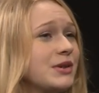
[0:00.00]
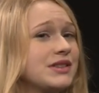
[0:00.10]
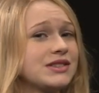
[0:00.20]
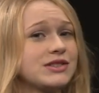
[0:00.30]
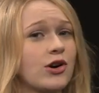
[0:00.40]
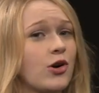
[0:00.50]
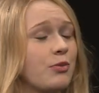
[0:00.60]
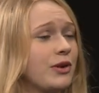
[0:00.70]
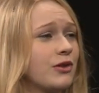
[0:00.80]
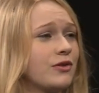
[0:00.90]
It was
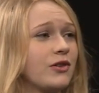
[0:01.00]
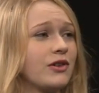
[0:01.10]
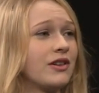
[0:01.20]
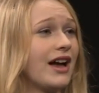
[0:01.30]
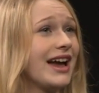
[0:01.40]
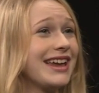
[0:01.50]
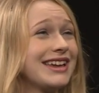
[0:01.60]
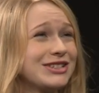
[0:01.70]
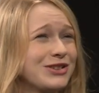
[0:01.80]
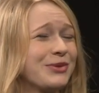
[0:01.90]
so beautiful.
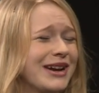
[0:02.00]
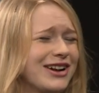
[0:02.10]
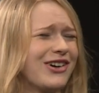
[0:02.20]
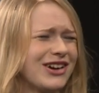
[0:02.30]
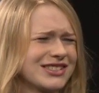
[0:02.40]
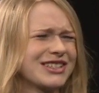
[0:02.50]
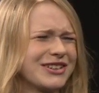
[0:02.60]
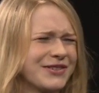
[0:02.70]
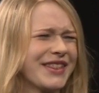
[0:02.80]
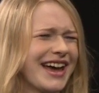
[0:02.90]
He should win an
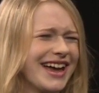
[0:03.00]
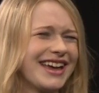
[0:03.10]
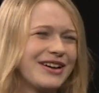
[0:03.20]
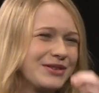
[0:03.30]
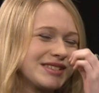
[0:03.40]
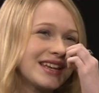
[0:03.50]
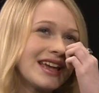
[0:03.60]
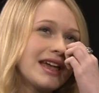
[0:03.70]
Oscar for that. It was.